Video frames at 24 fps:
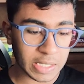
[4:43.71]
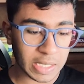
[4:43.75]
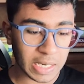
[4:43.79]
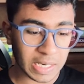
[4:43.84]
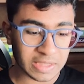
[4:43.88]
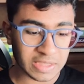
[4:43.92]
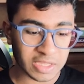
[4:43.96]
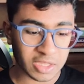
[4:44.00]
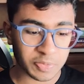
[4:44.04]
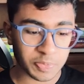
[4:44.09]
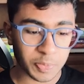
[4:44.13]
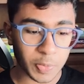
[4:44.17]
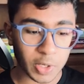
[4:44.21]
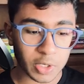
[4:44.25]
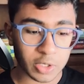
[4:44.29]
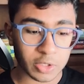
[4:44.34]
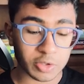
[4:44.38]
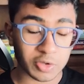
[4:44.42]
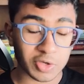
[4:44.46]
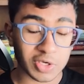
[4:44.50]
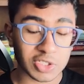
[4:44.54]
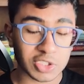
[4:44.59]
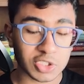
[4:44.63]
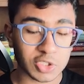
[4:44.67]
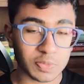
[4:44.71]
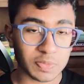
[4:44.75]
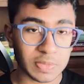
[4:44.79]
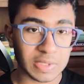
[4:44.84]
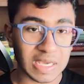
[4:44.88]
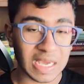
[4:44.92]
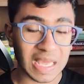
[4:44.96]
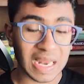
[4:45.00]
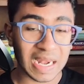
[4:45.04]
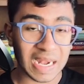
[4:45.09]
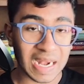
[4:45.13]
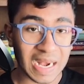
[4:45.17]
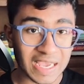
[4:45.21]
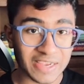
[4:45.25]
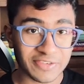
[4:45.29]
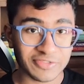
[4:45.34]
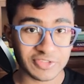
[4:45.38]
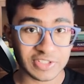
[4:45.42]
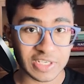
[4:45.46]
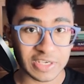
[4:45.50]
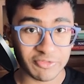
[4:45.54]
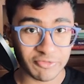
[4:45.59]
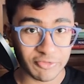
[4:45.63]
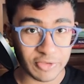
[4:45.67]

and this pawn is going to be a lifetime